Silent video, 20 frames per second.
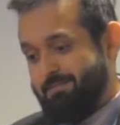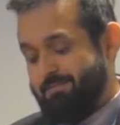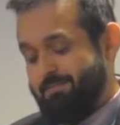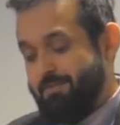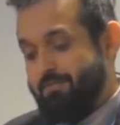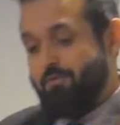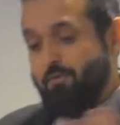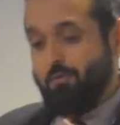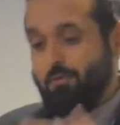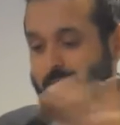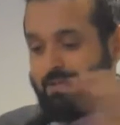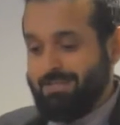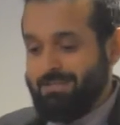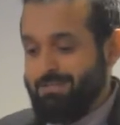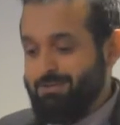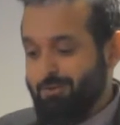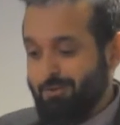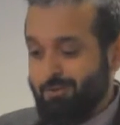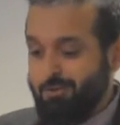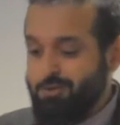before me,
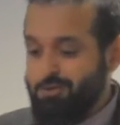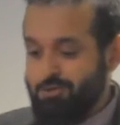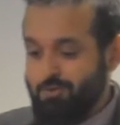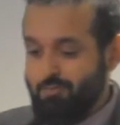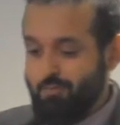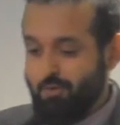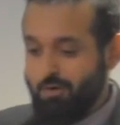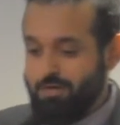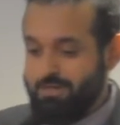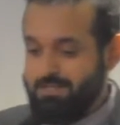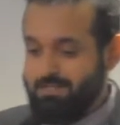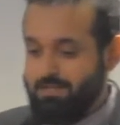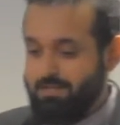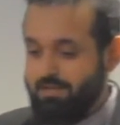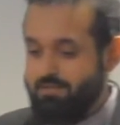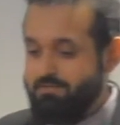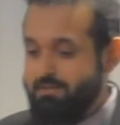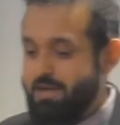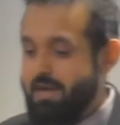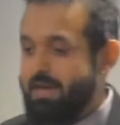the solution was
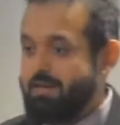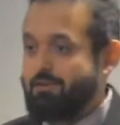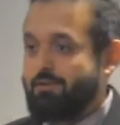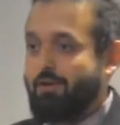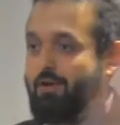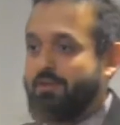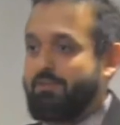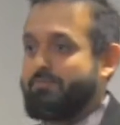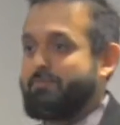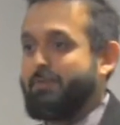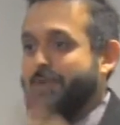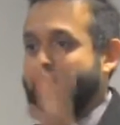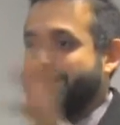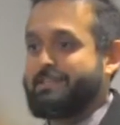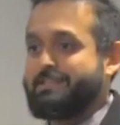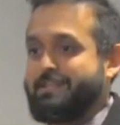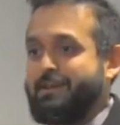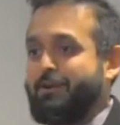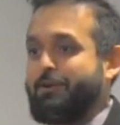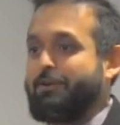if you add a lot of
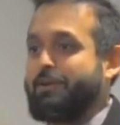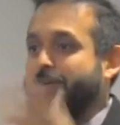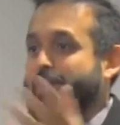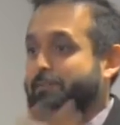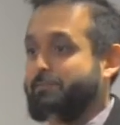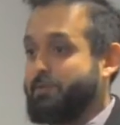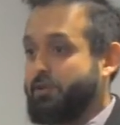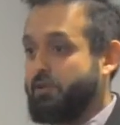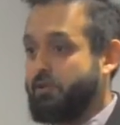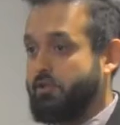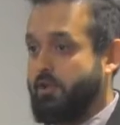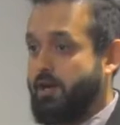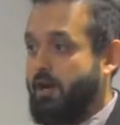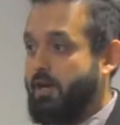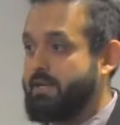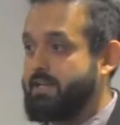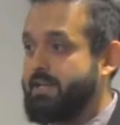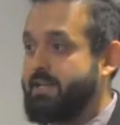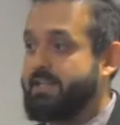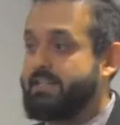plugins, they're going to help you a
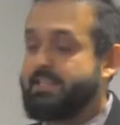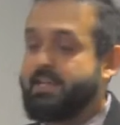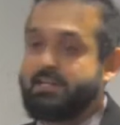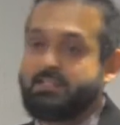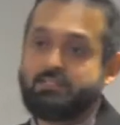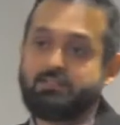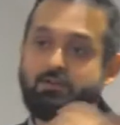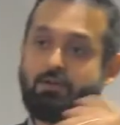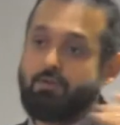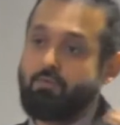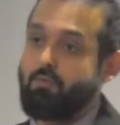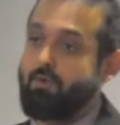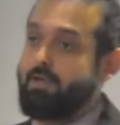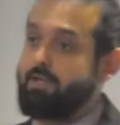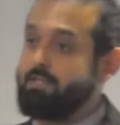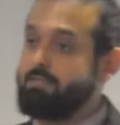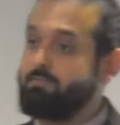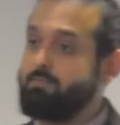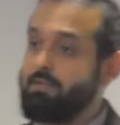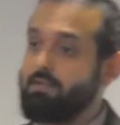lot, and that's not
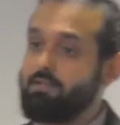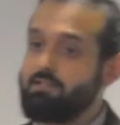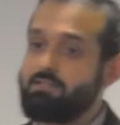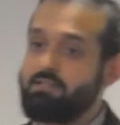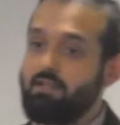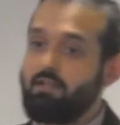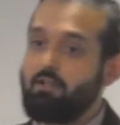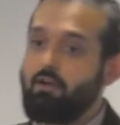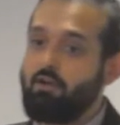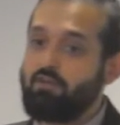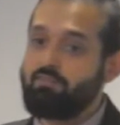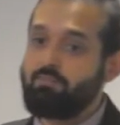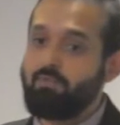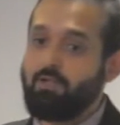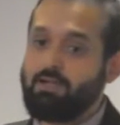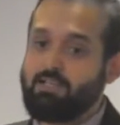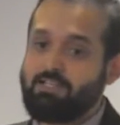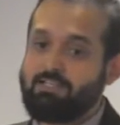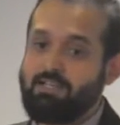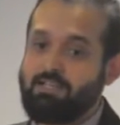right, because a lot of
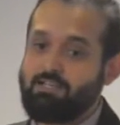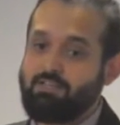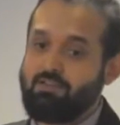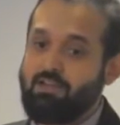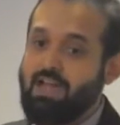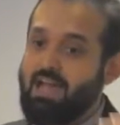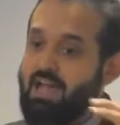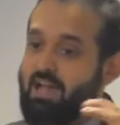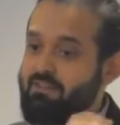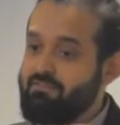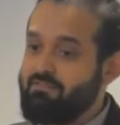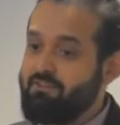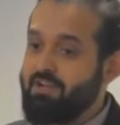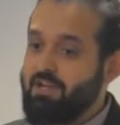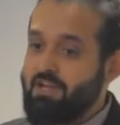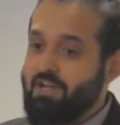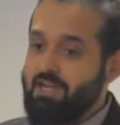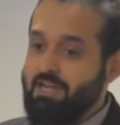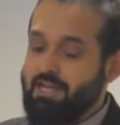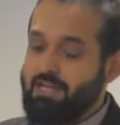plugins that you have
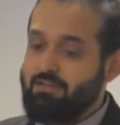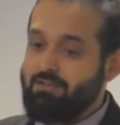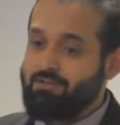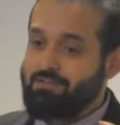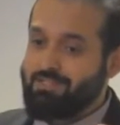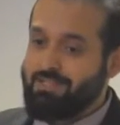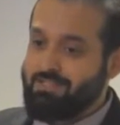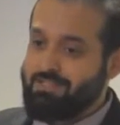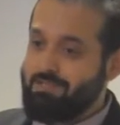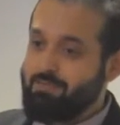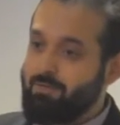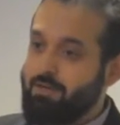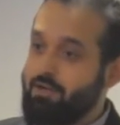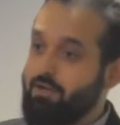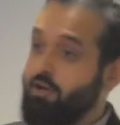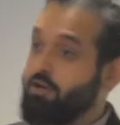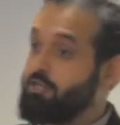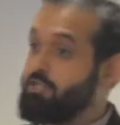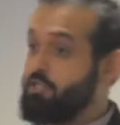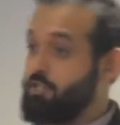in your system are
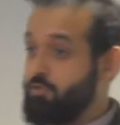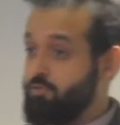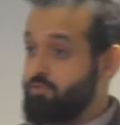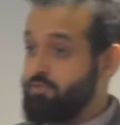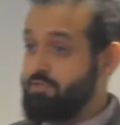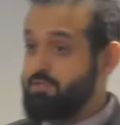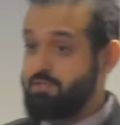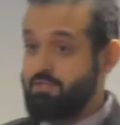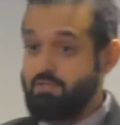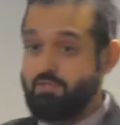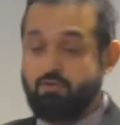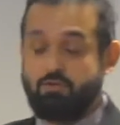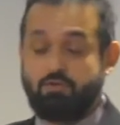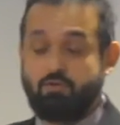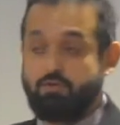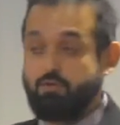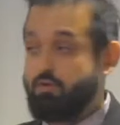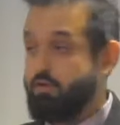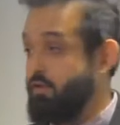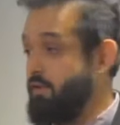not used. You
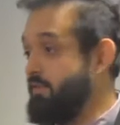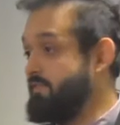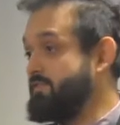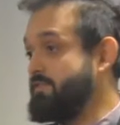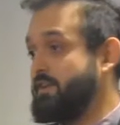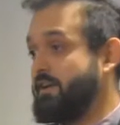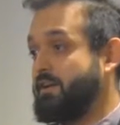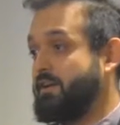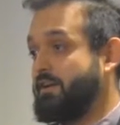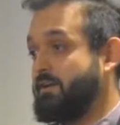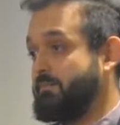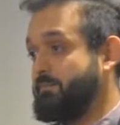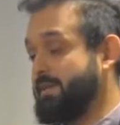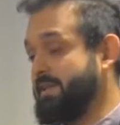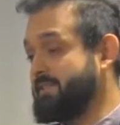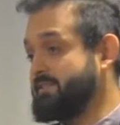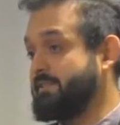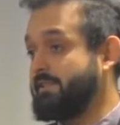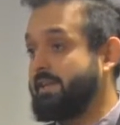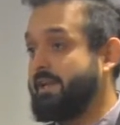don't know if they are
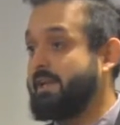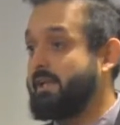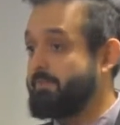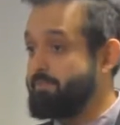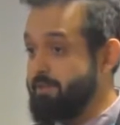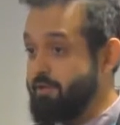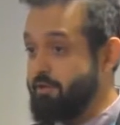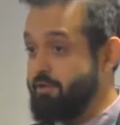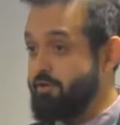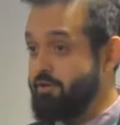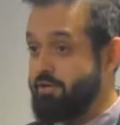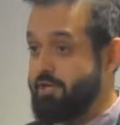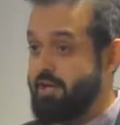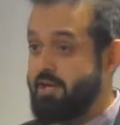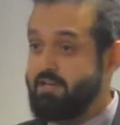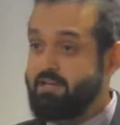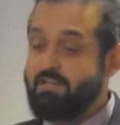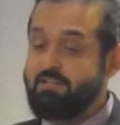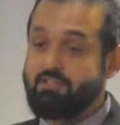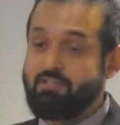basically helping you or
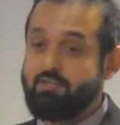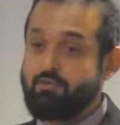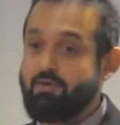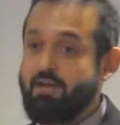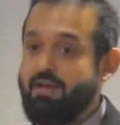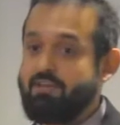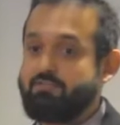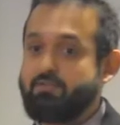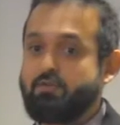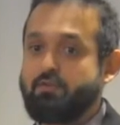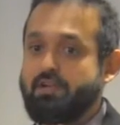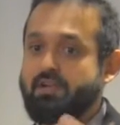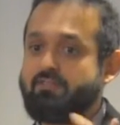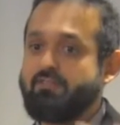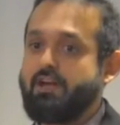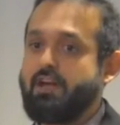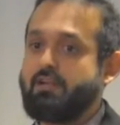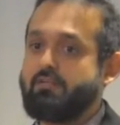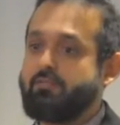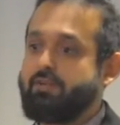not, and you have to
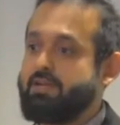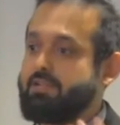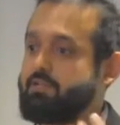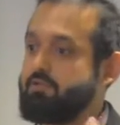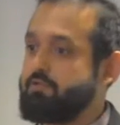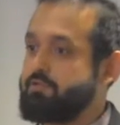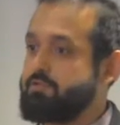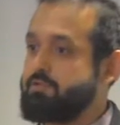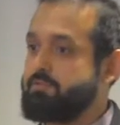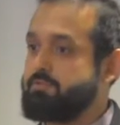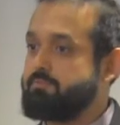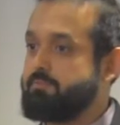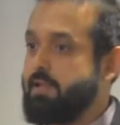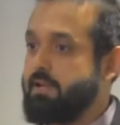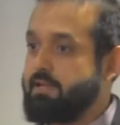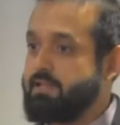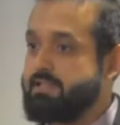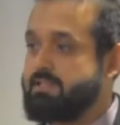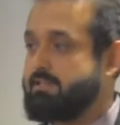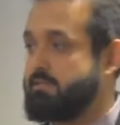evaluate those
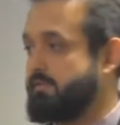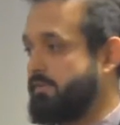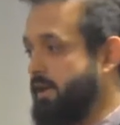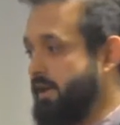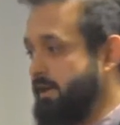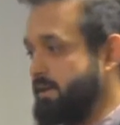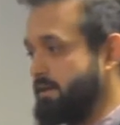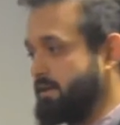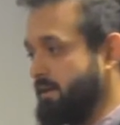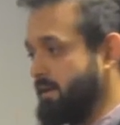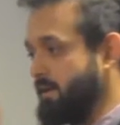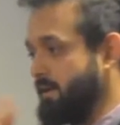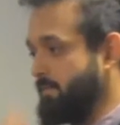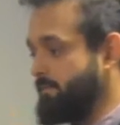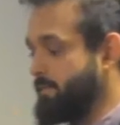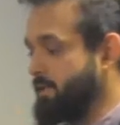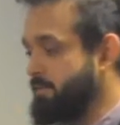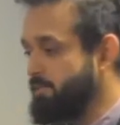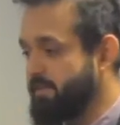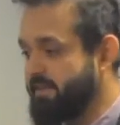plugins. Like
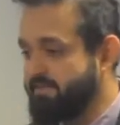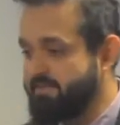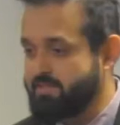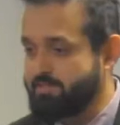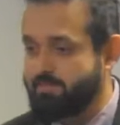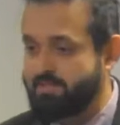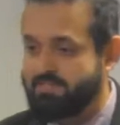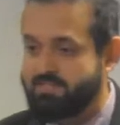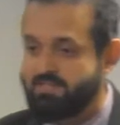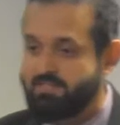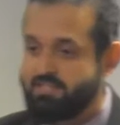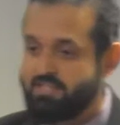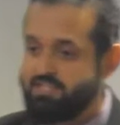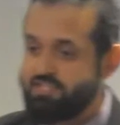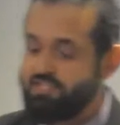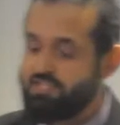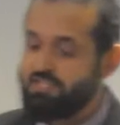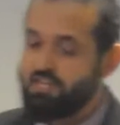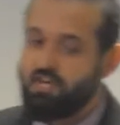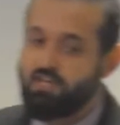the previous
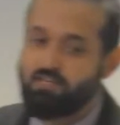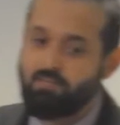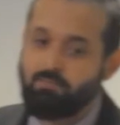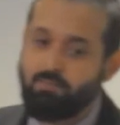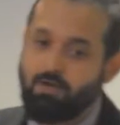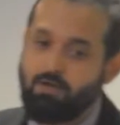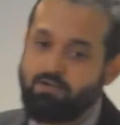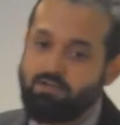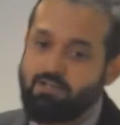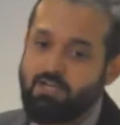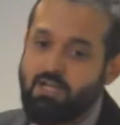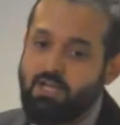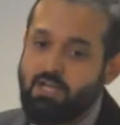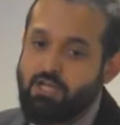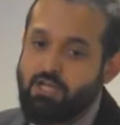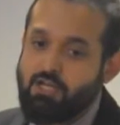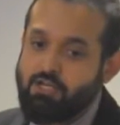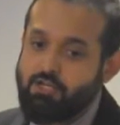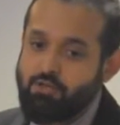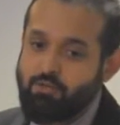presentation talked about
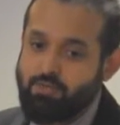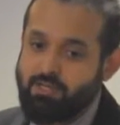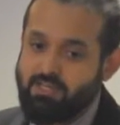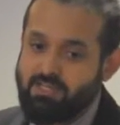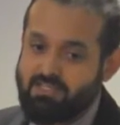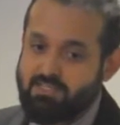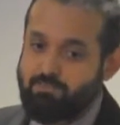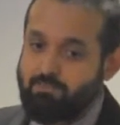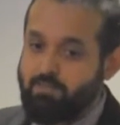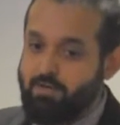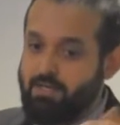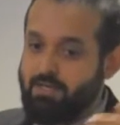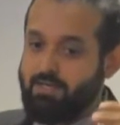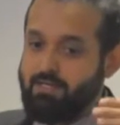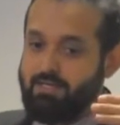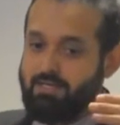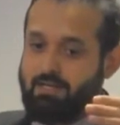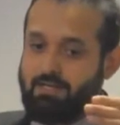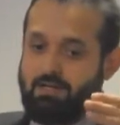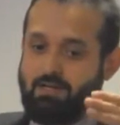doing a
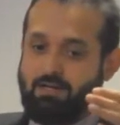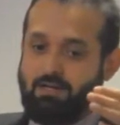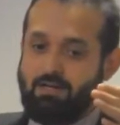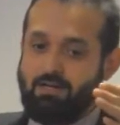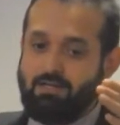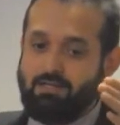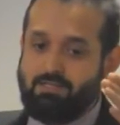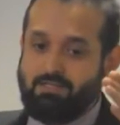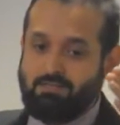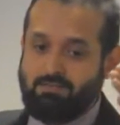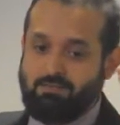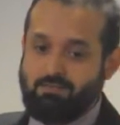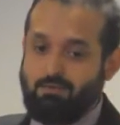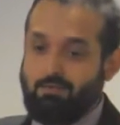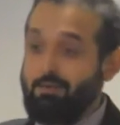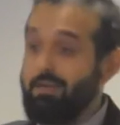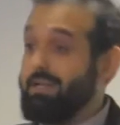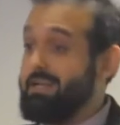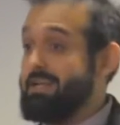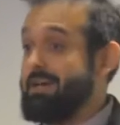spring
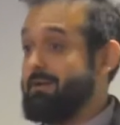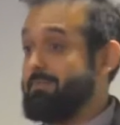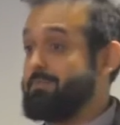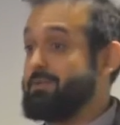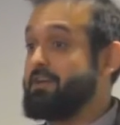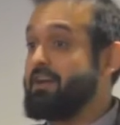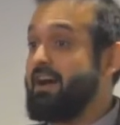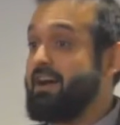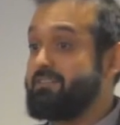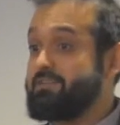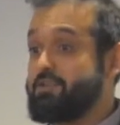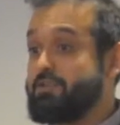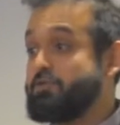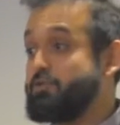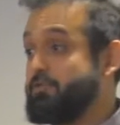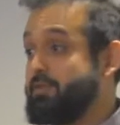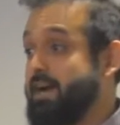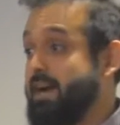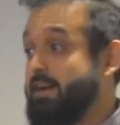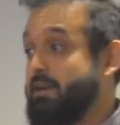cleanup. You have to
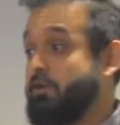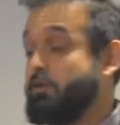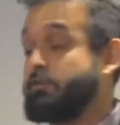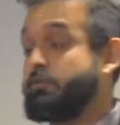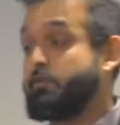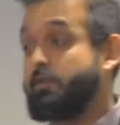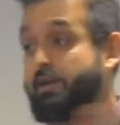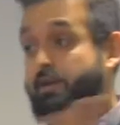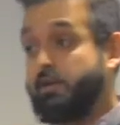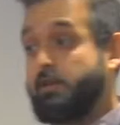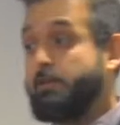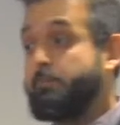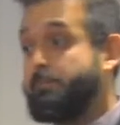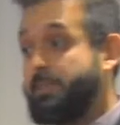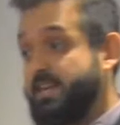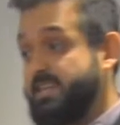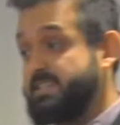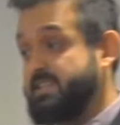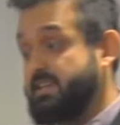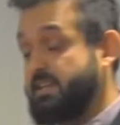do that on a regular
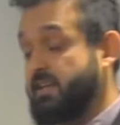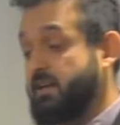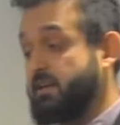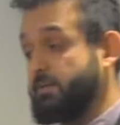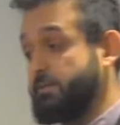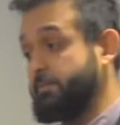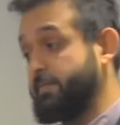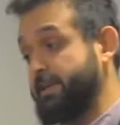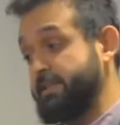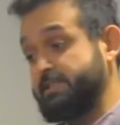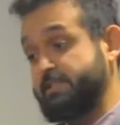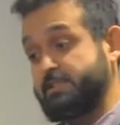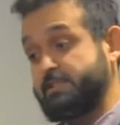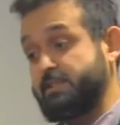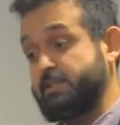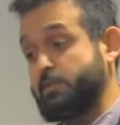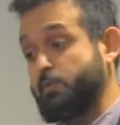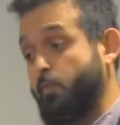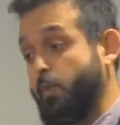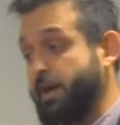
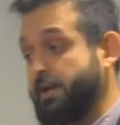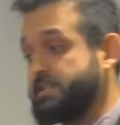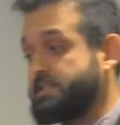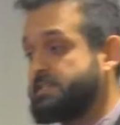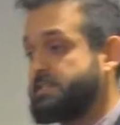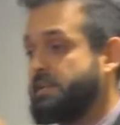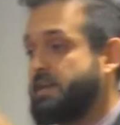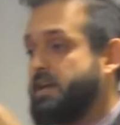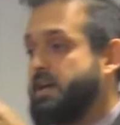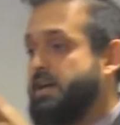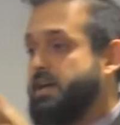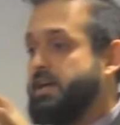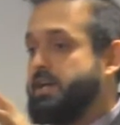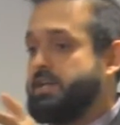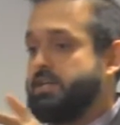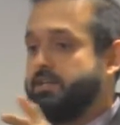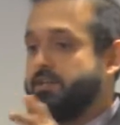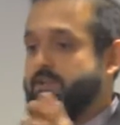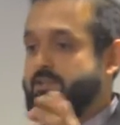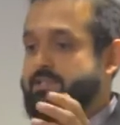basis. Otherwise,
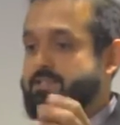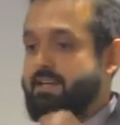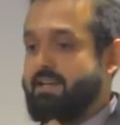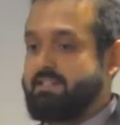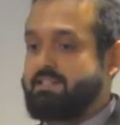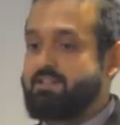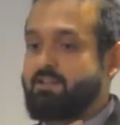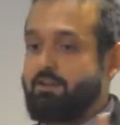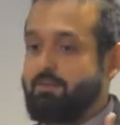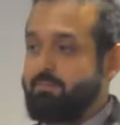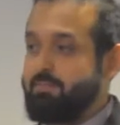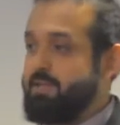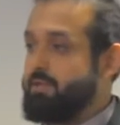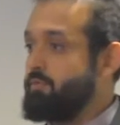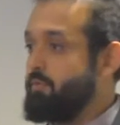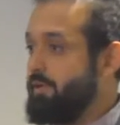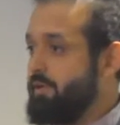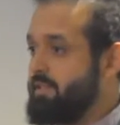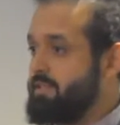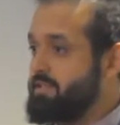your site's going to be
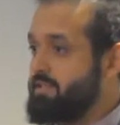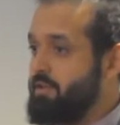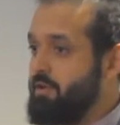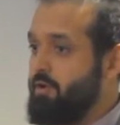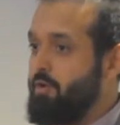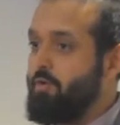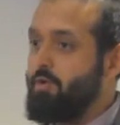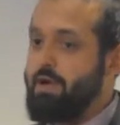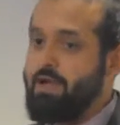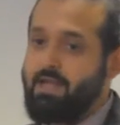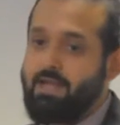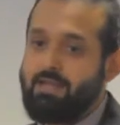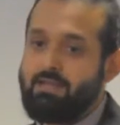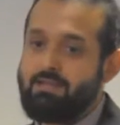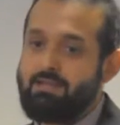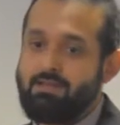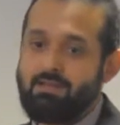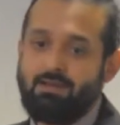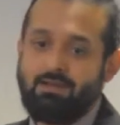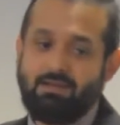really slow,
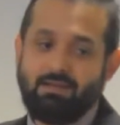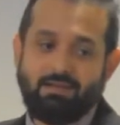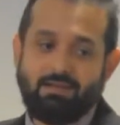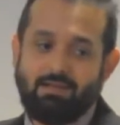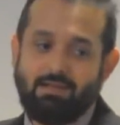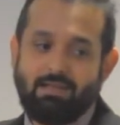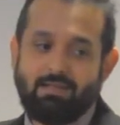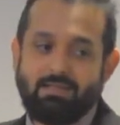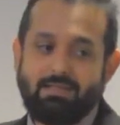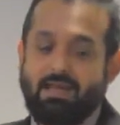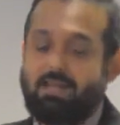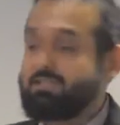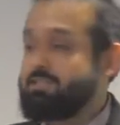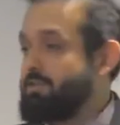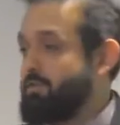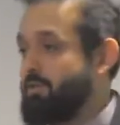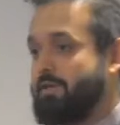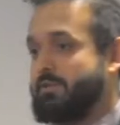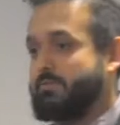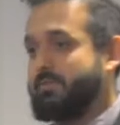and that's
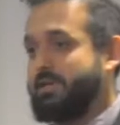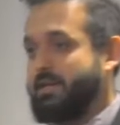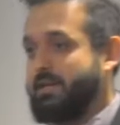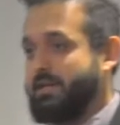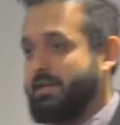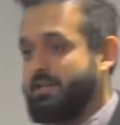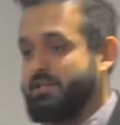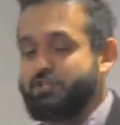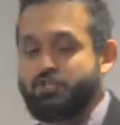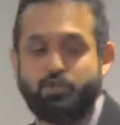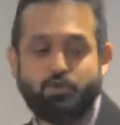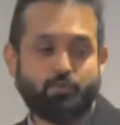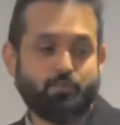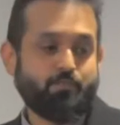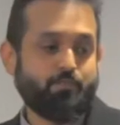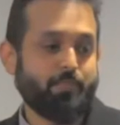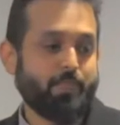to be an issue.